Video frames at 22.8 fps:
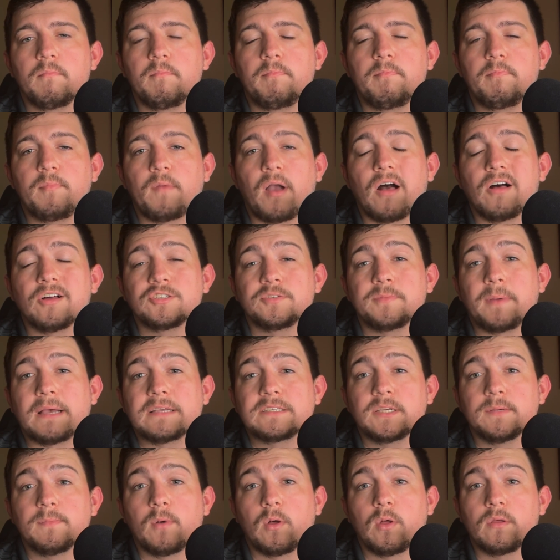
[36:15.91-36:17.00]
college
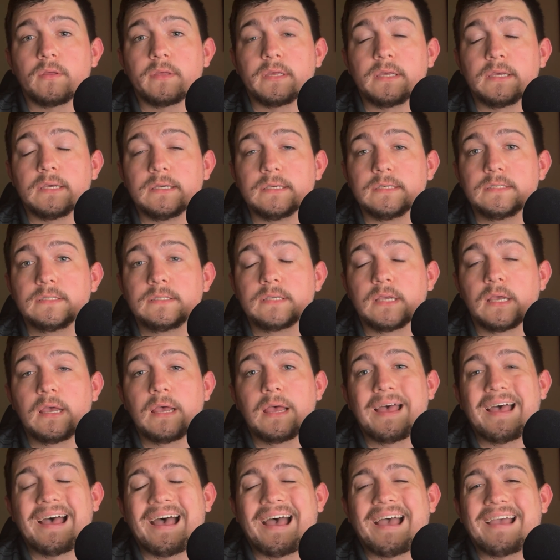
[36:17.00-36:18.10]
basketball is,
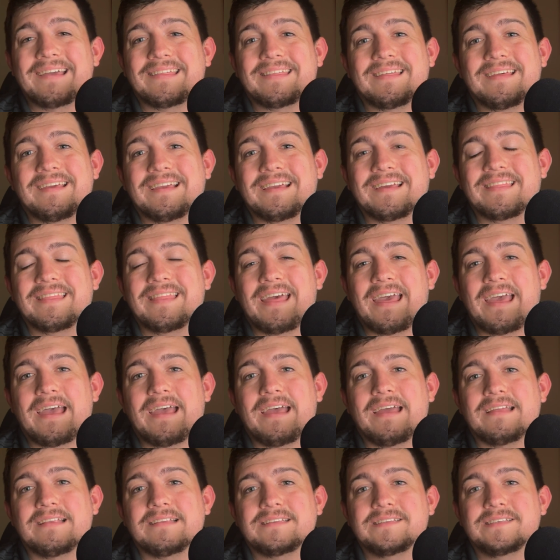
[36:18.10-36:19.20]
I think
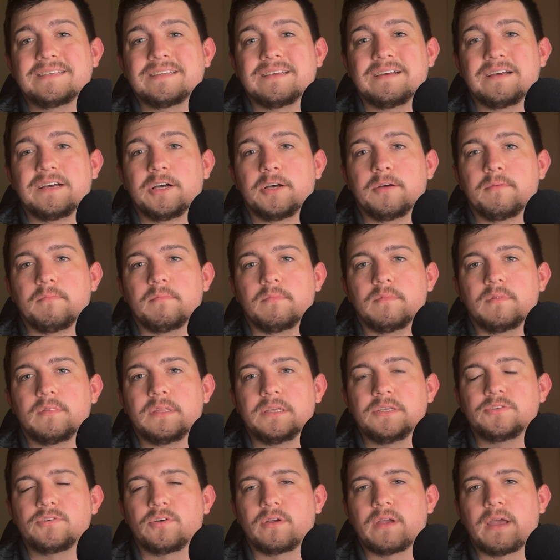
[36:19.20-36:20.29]
that
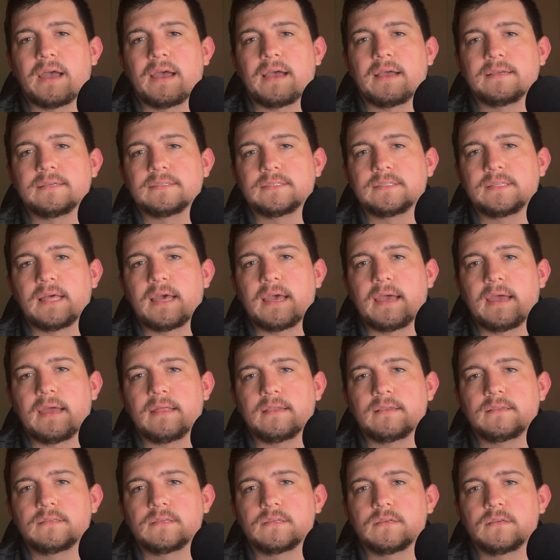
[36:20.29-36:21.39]
these are guys
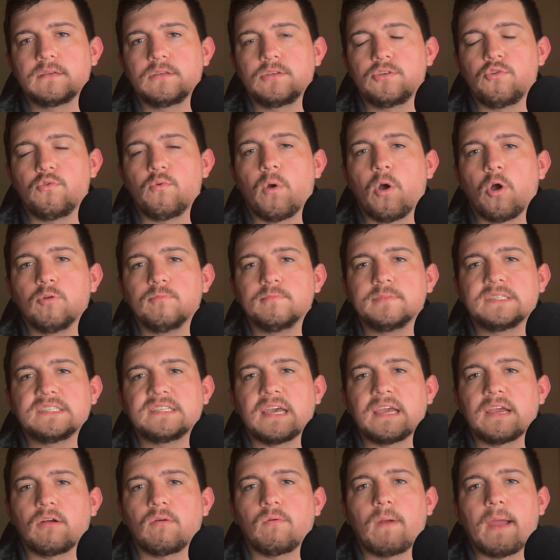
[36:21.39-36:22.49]
that you hope
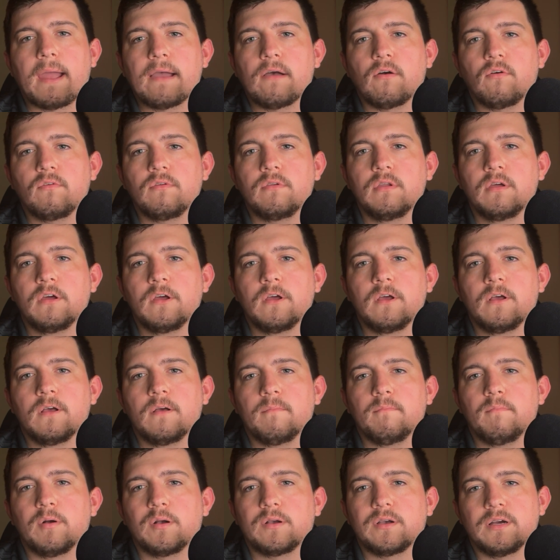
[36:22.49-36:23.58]
stay around,
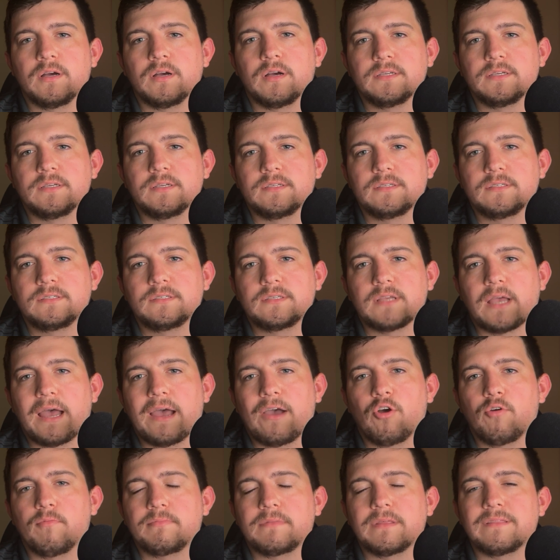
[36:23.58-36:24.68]
because I
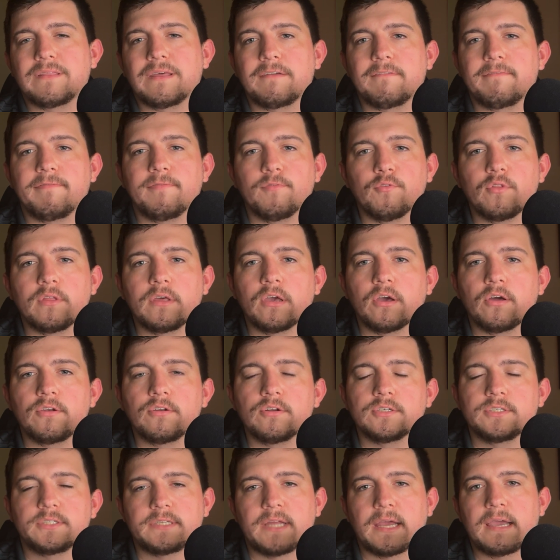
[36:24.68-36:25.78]
hope that they fully
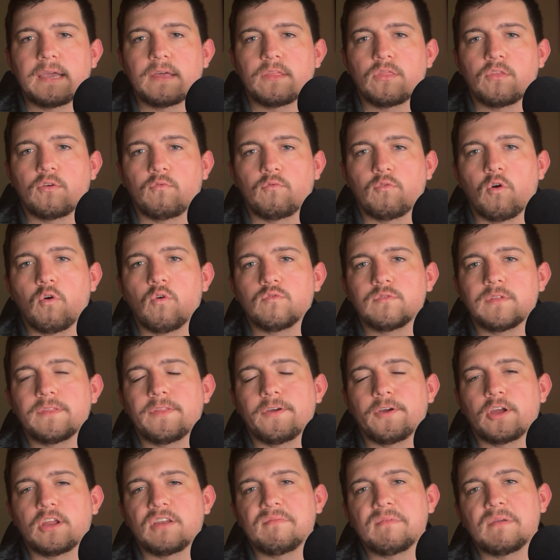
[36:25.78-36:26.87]
understand the role that they're
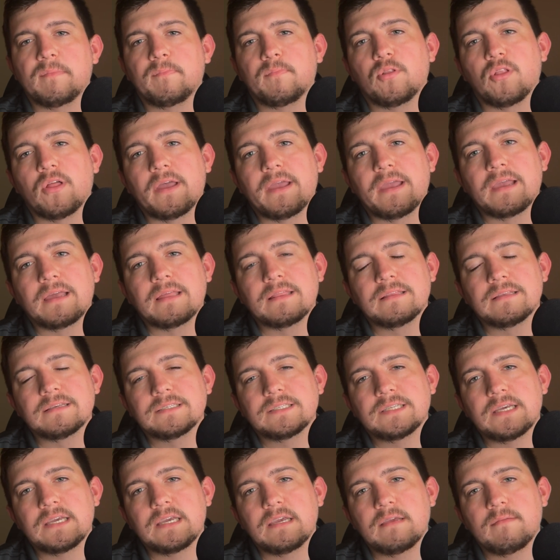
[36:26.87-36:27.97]
going to be playing in this
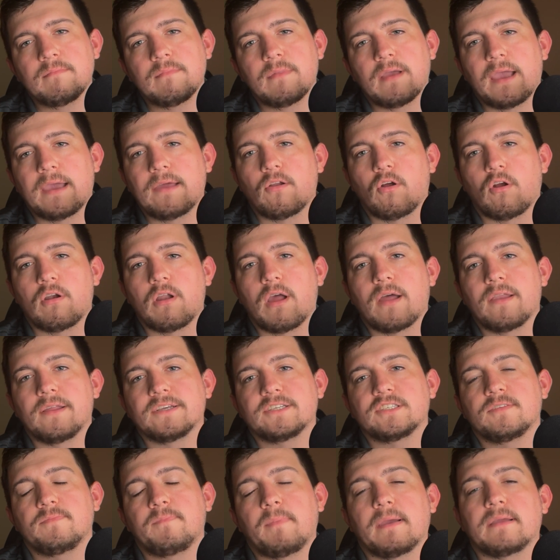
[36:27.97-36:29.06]
team and are not
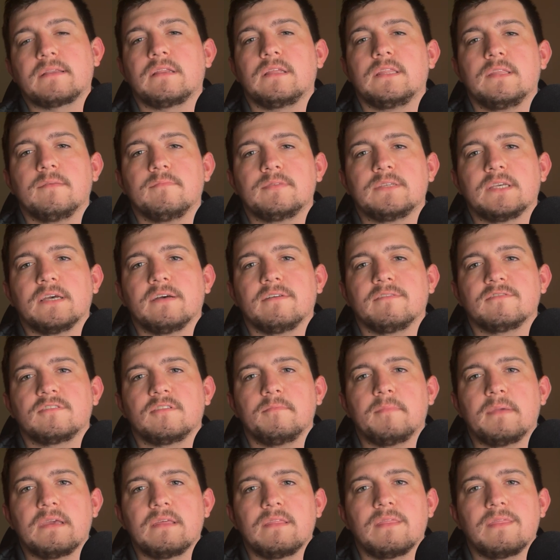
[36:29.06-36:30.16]
expecting themselves to
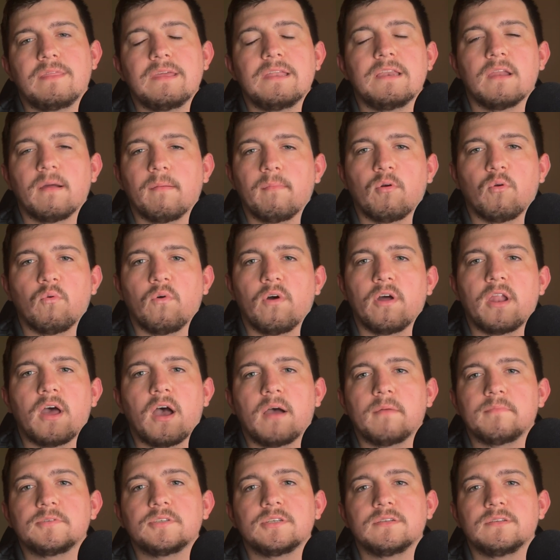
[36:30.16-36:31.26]
be the number one
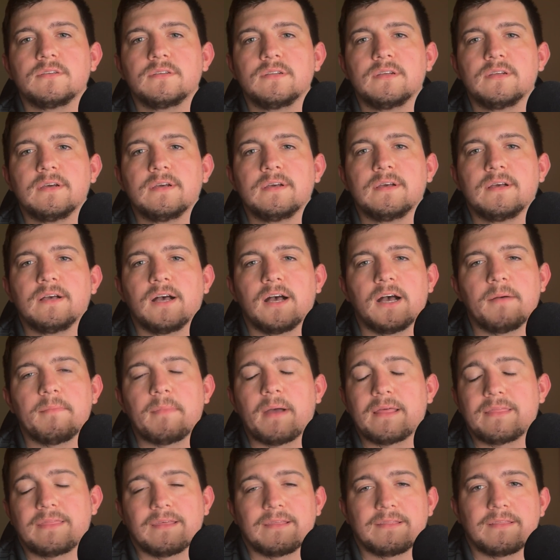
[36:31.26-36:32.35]
option. I
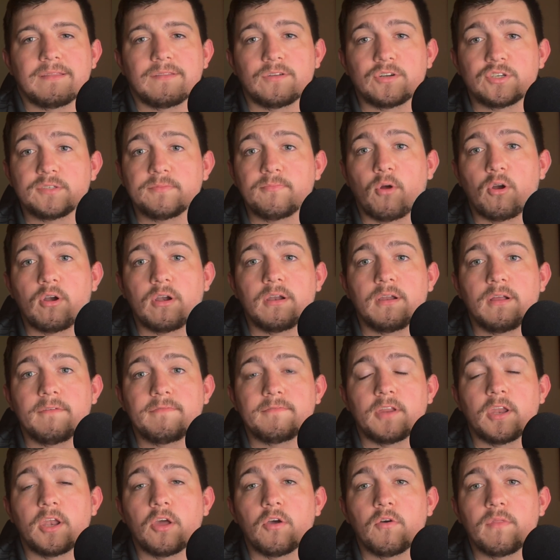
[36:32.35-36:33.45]
think that they're smart enough
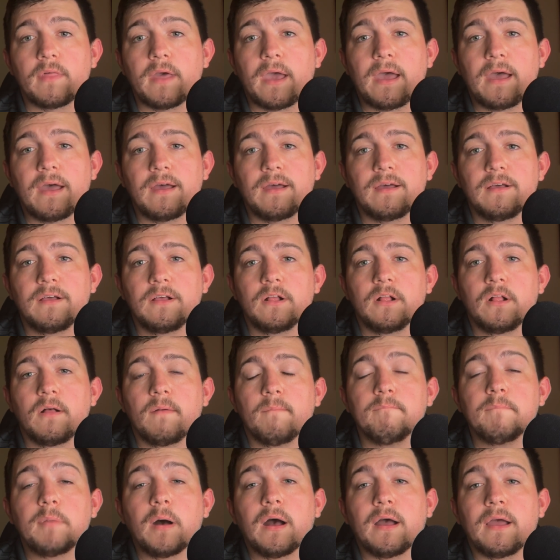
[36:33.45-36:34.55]
to know that.
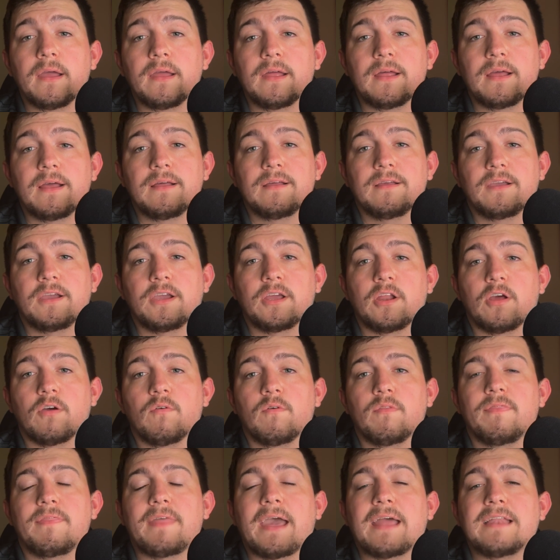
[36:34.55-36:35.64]
But,
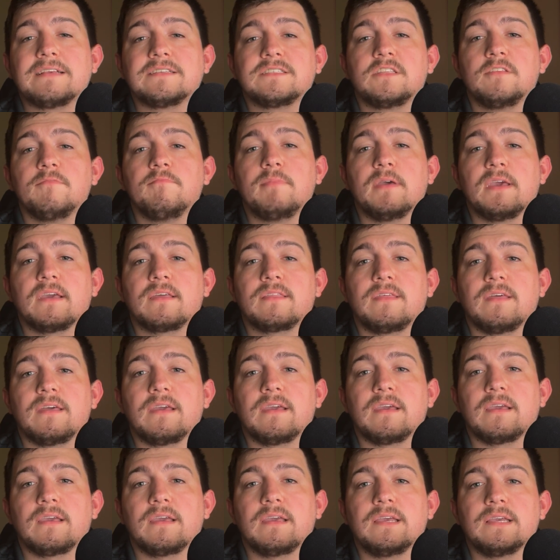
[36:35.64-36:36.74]
that is the big
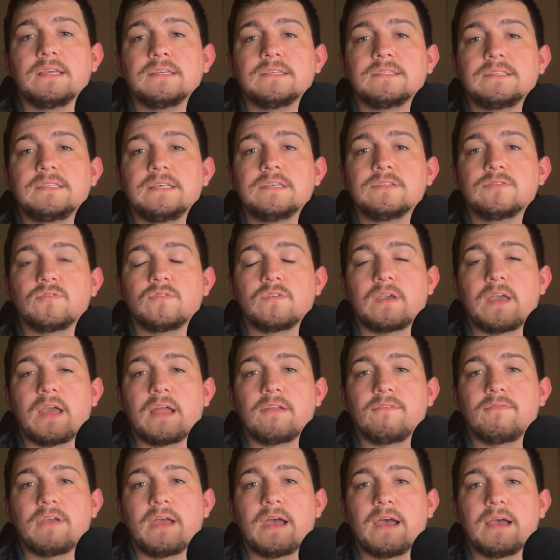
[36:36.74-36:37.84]
thing, is these are the kind
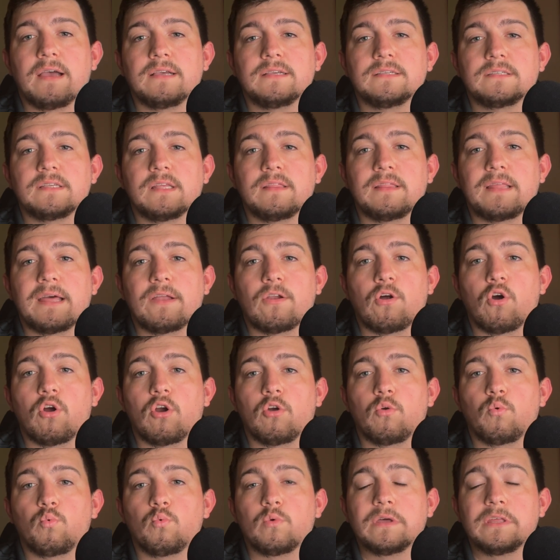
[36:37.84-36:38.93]
of guys that are
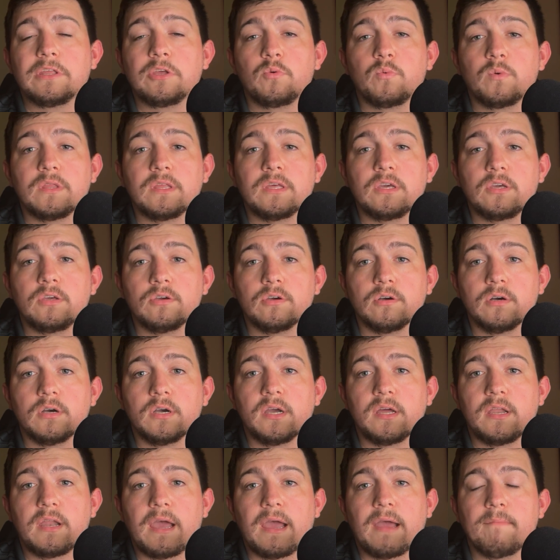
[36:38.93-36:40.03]
really, really
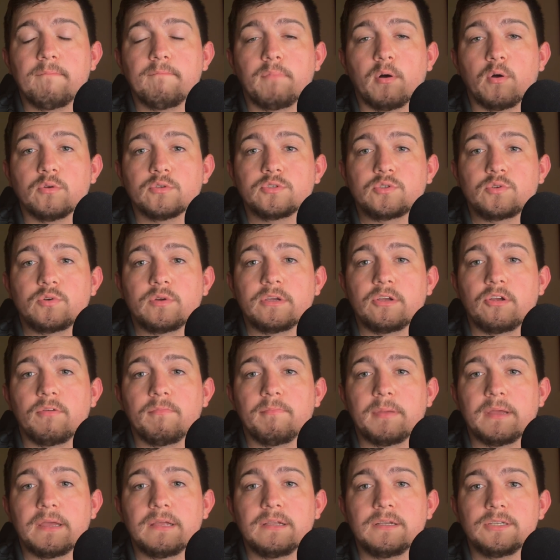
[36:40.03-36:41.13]
good at bolstering your
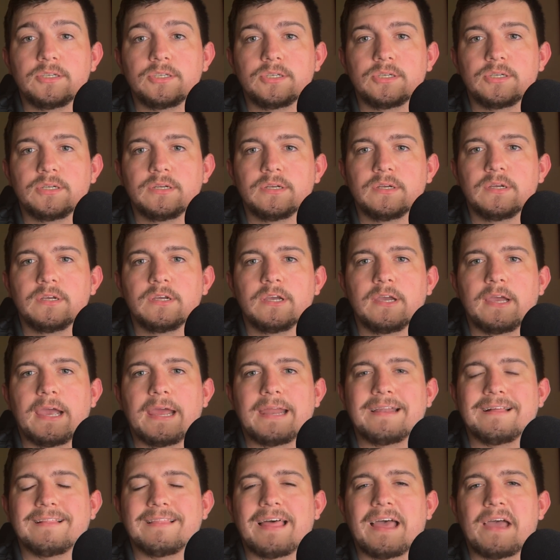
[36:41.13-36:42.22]
bench
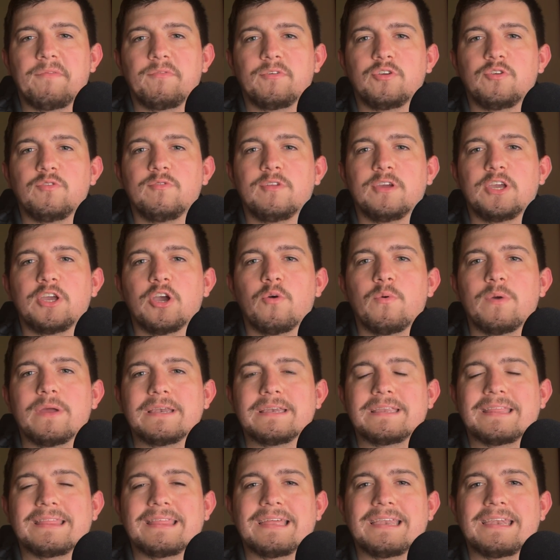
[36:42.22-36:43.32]
and allowing you to go
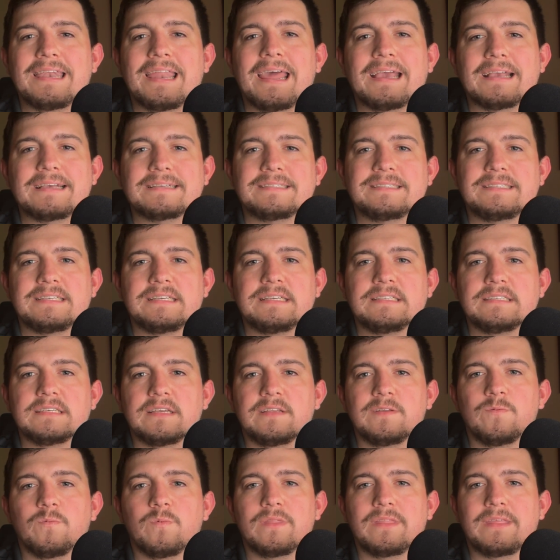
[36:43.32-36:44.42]
into the next
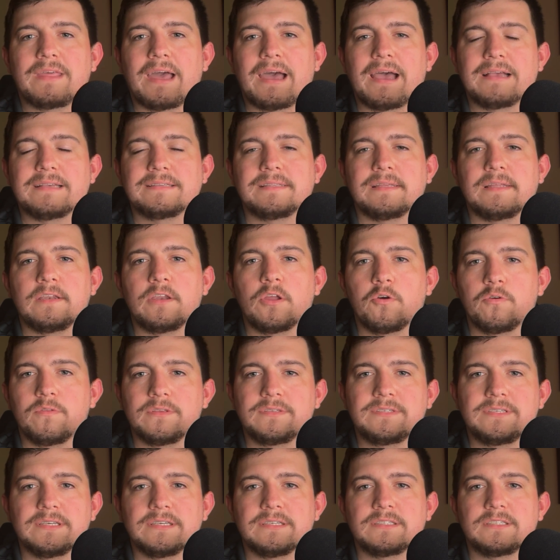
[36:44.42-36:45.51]
season with guys that know the
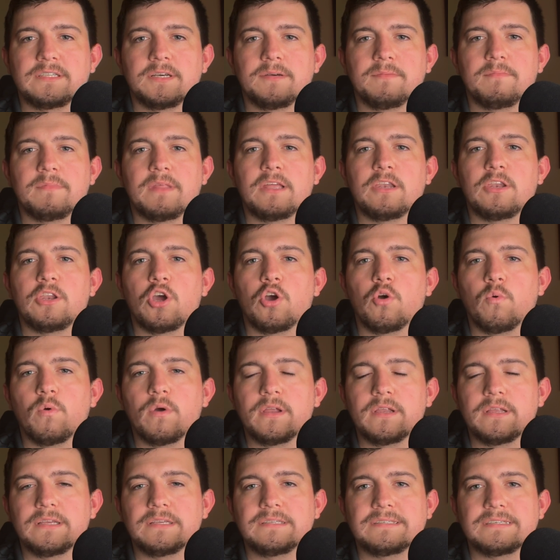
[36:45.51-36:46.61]
system, that know
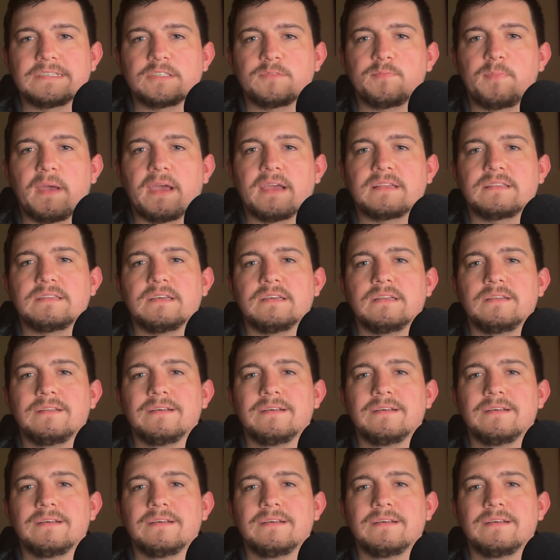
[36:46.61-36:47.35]
what is expected,